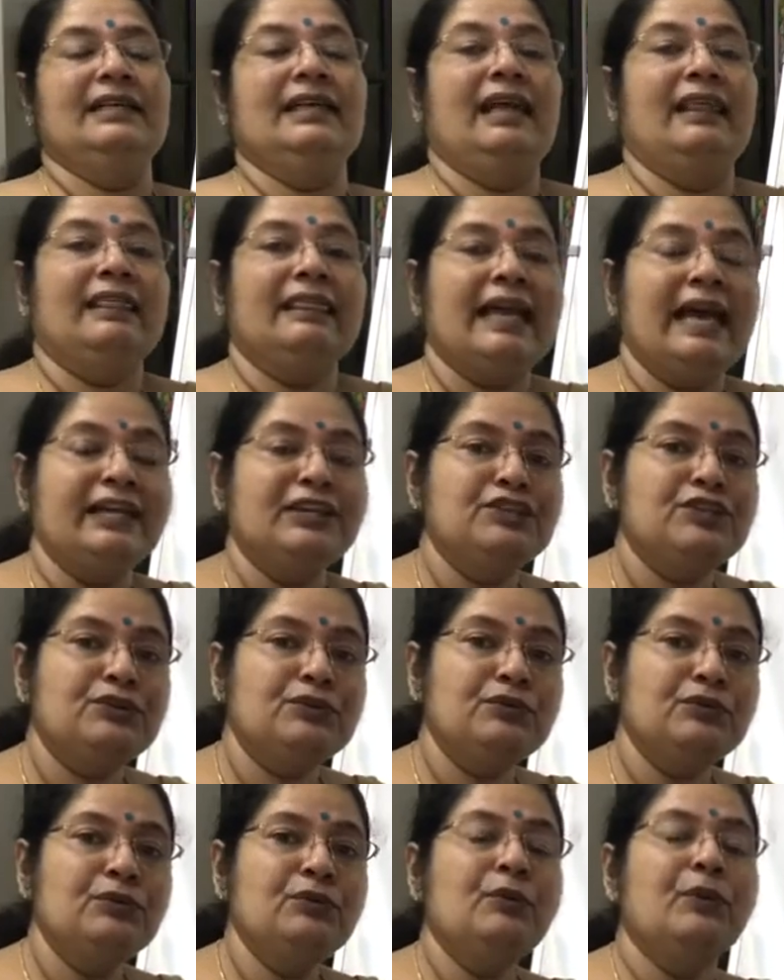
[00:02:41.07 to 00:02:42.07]
that
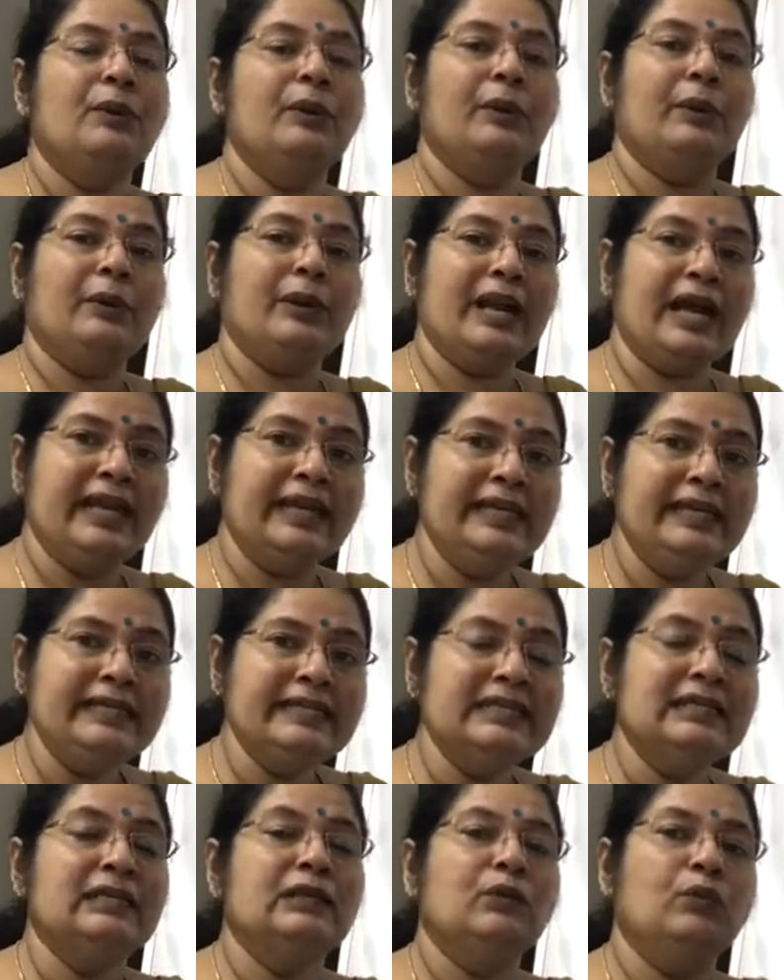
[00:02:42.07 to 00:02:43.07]
you write
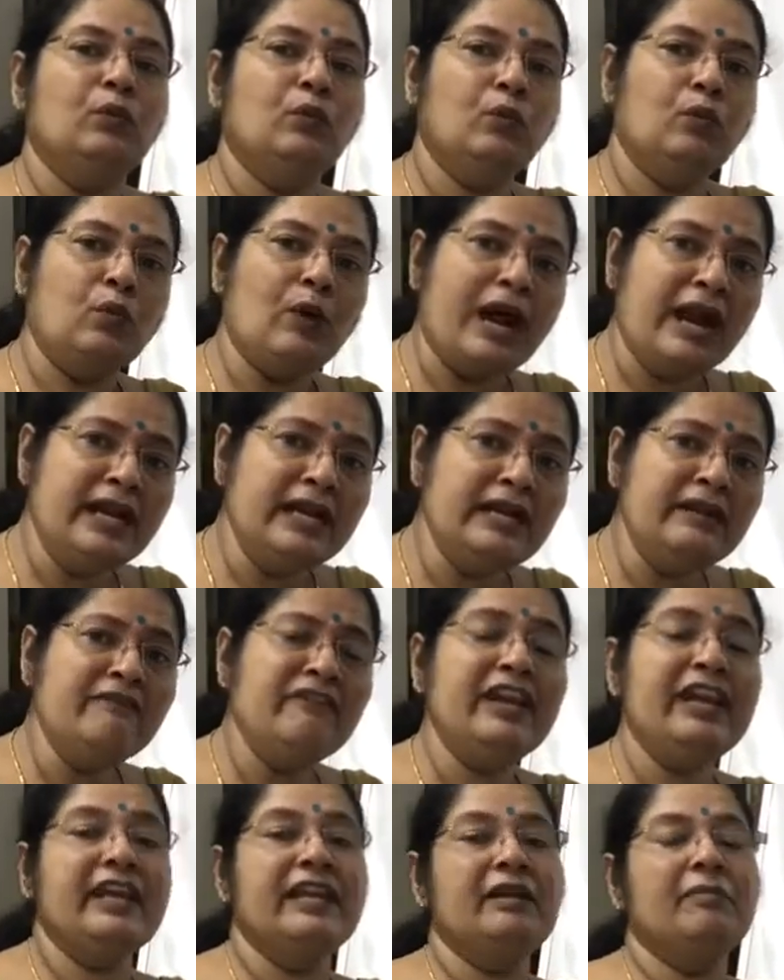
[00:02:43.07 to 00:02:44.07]
one
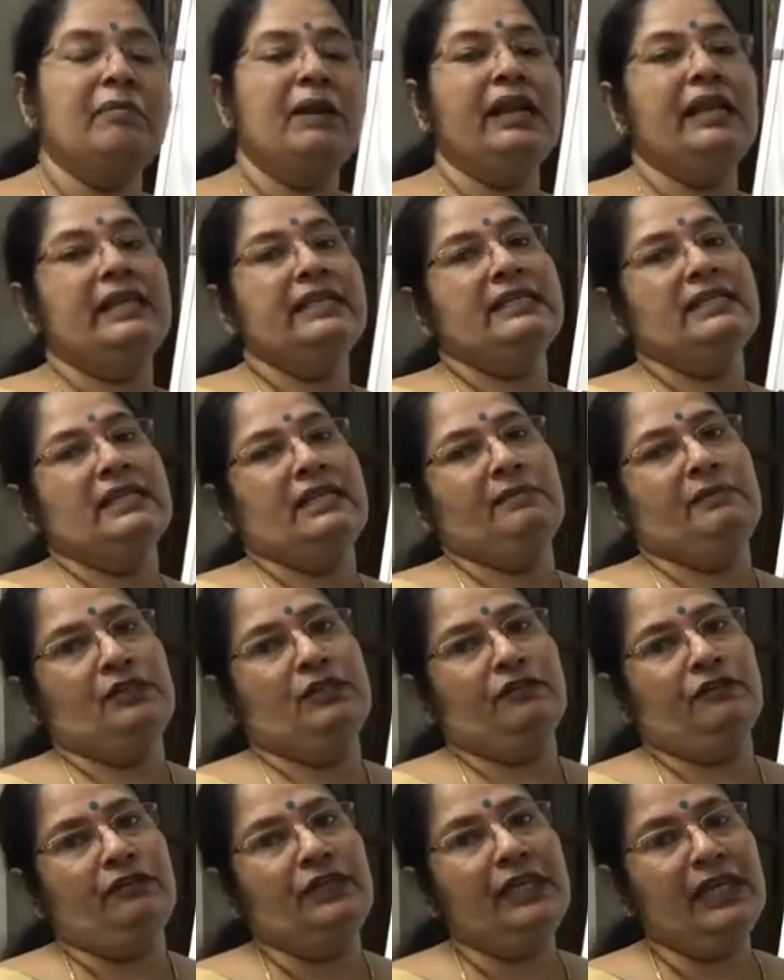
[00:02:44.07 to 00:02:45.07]
variable in terms
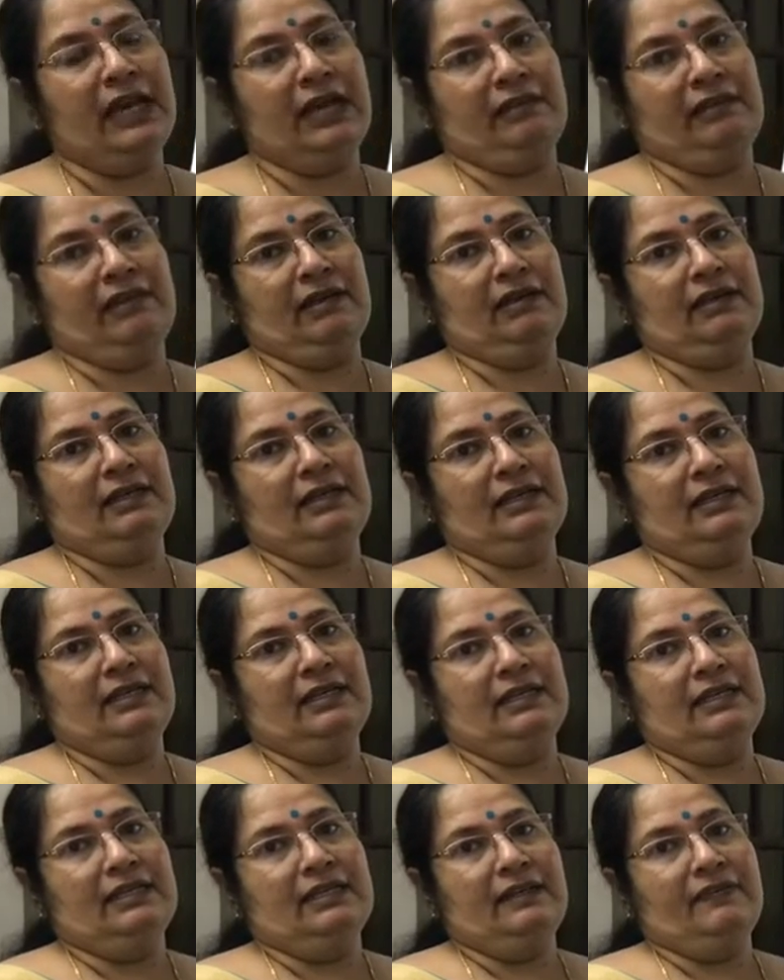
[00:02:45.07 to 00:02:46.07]
of the other.
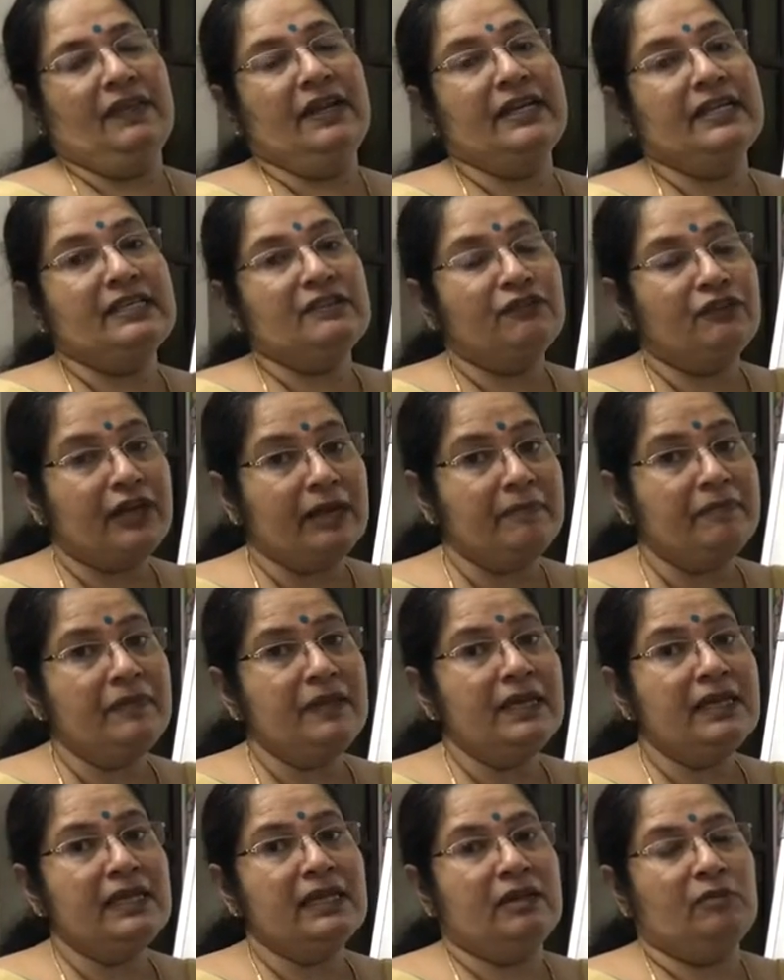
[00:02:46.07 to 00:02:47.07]
That is, from
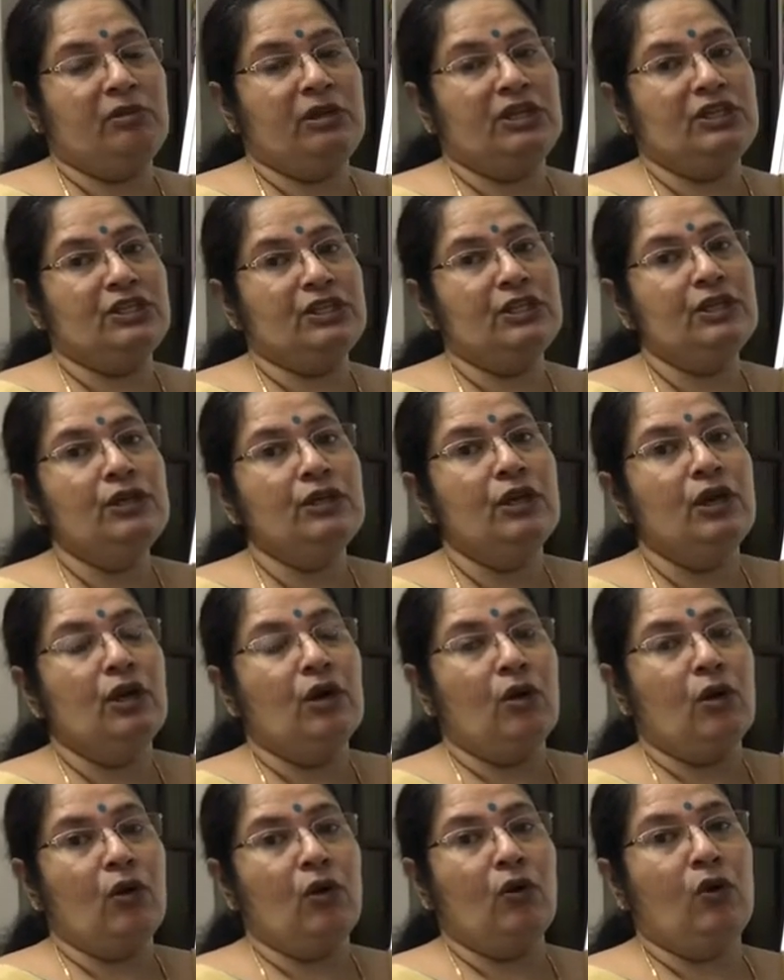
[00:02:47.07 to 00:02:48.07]
the equation
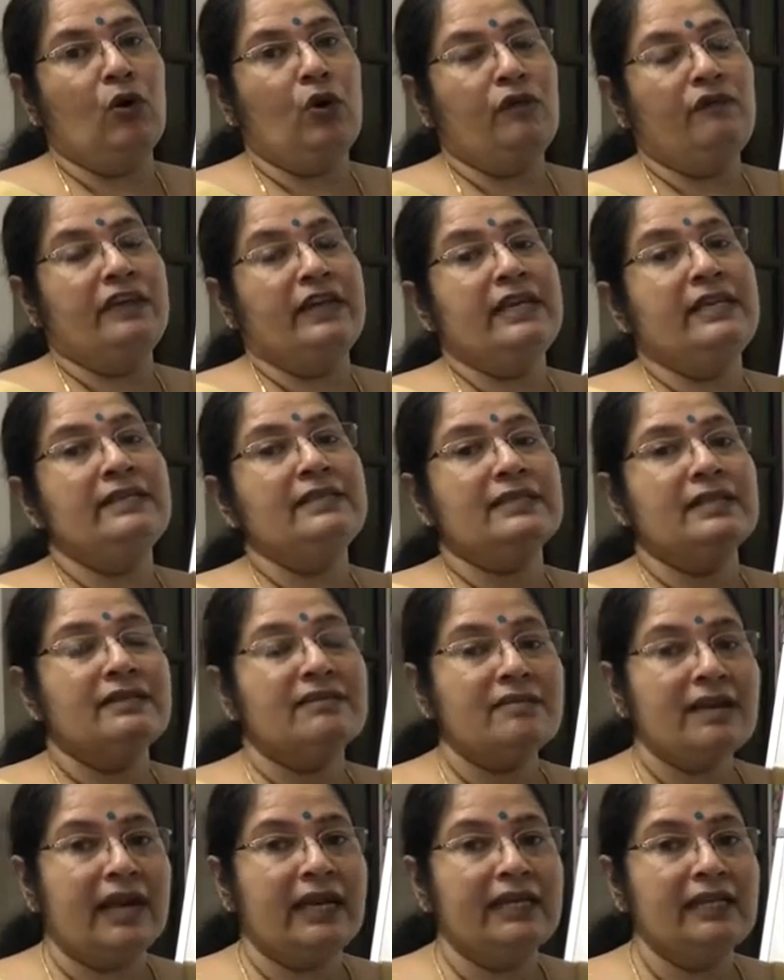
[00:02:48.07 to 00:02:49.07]
always
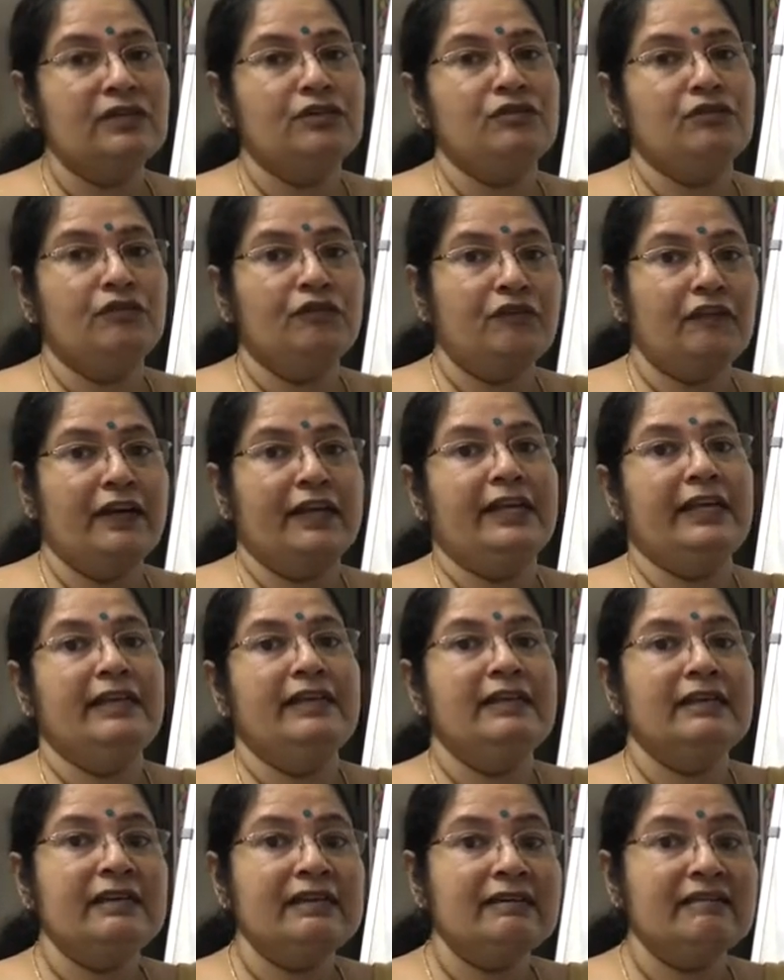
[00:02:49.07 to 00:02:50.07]
try to find
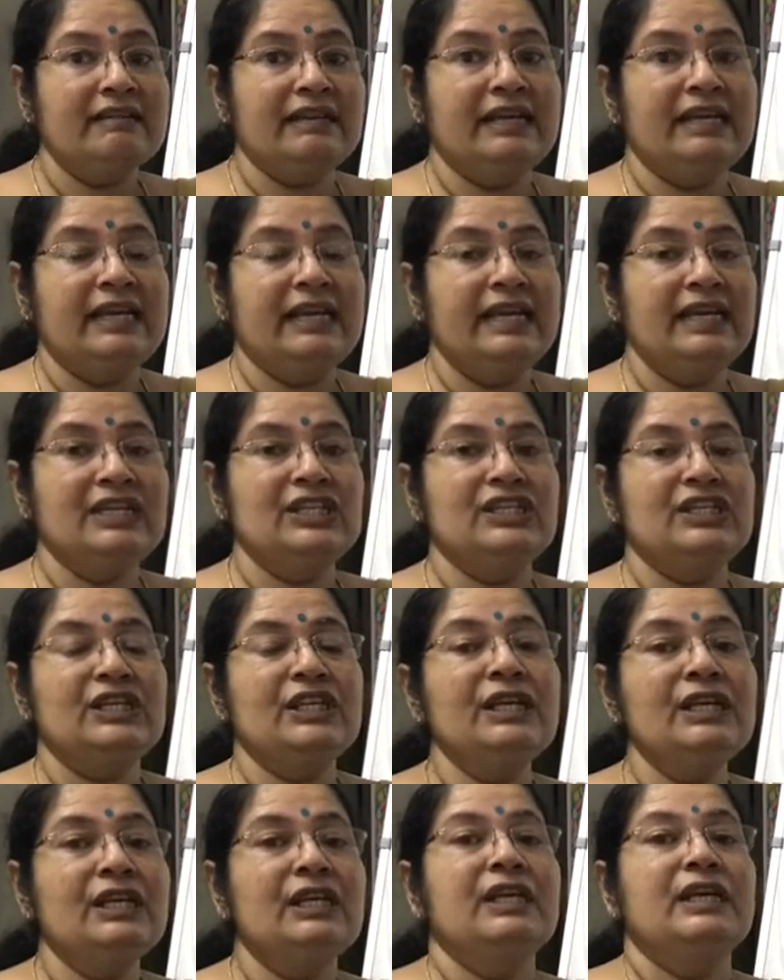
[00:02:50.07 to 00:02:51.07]
a
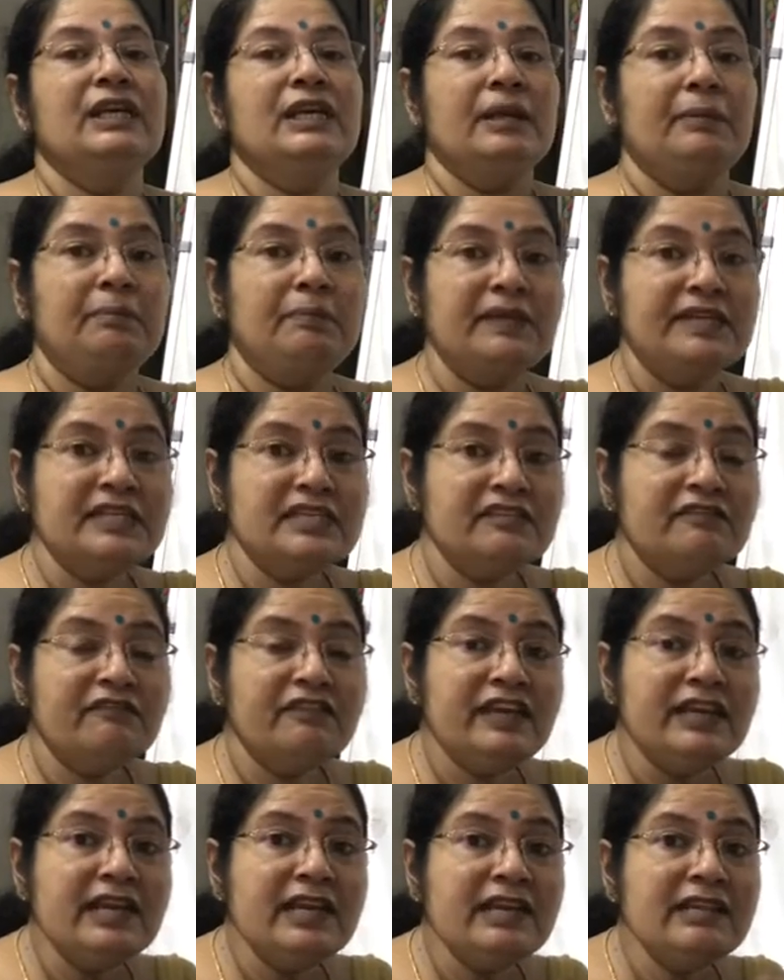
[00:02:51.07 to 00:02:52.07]
relation
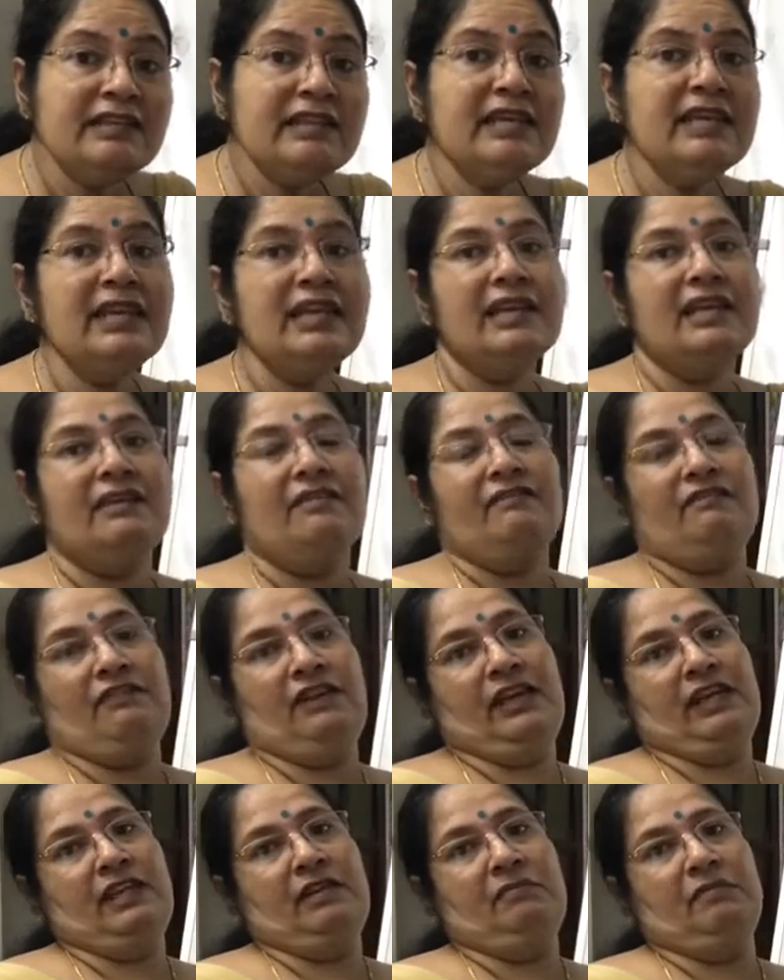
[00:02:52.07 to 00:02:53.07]
between the
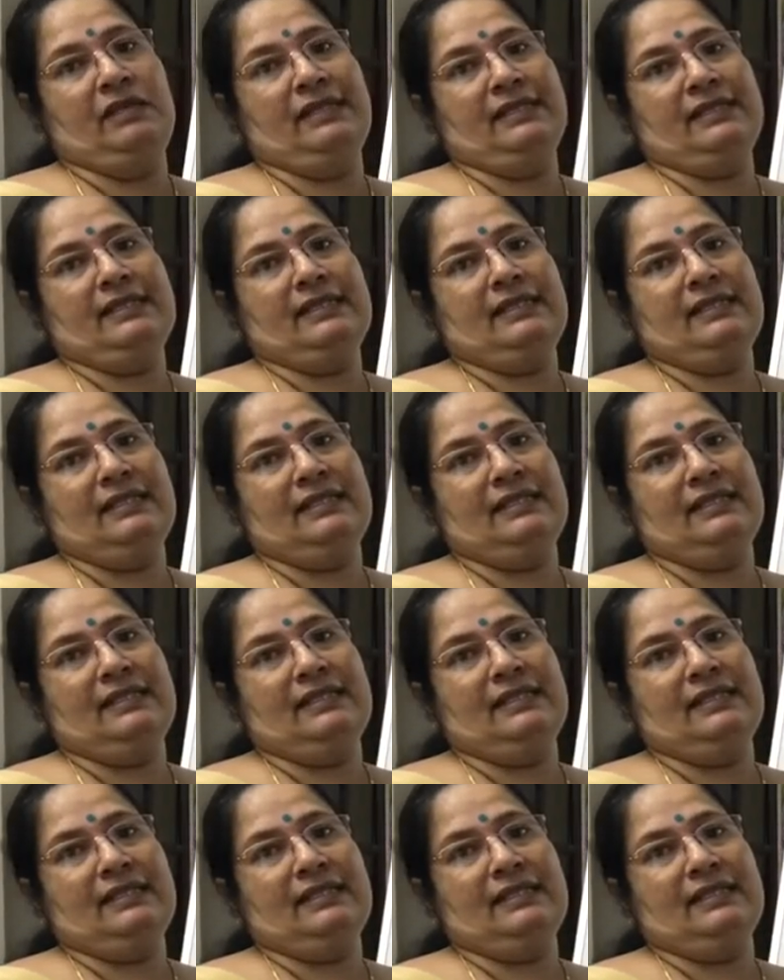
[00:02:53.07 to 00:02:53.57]
variables.